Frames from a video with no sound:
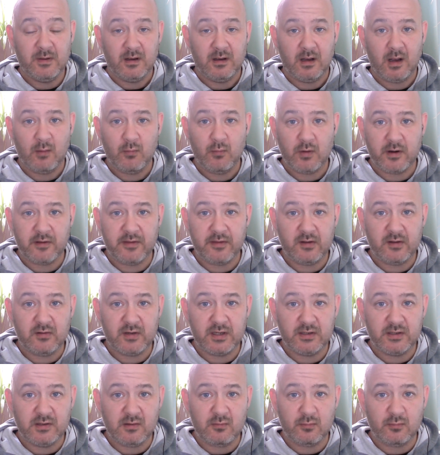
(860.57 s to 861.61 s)
And what are they going to
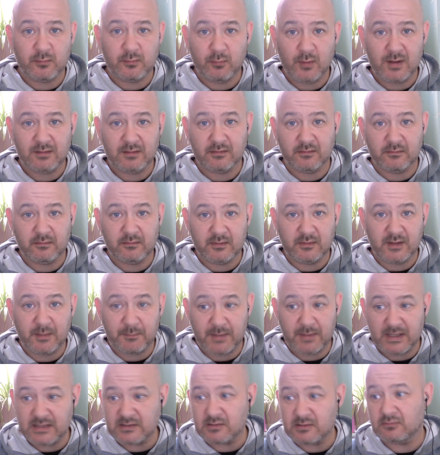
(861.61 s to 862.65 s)
do? Well, they're
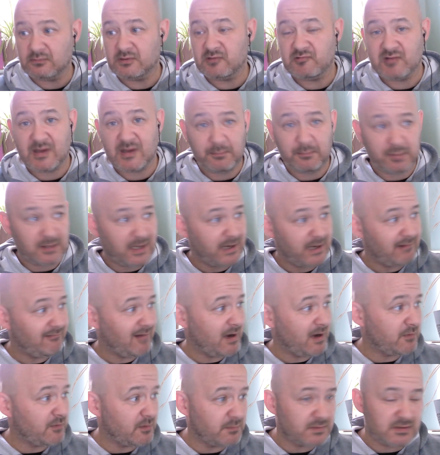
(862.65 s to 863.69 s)
being told to try and play it
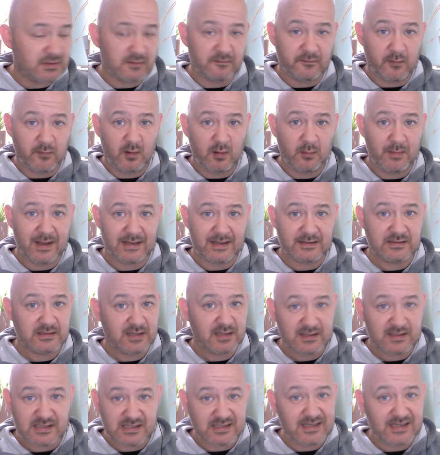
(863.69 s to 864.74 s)
round them to full-backs.
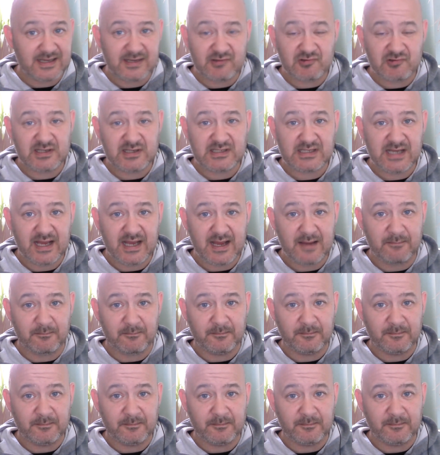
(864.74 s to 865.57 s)
That's a dangerous game.